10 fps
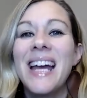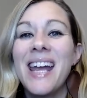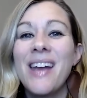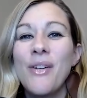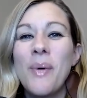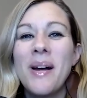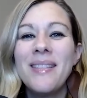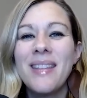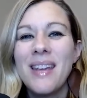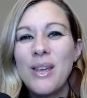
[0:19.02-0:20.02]
Hey
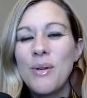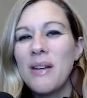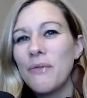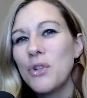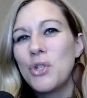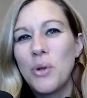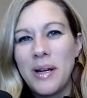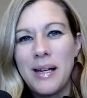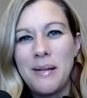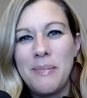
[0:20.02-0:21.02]
everyone, thank you again for
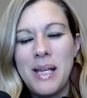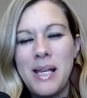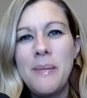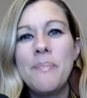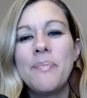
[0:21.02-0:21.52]
joining me.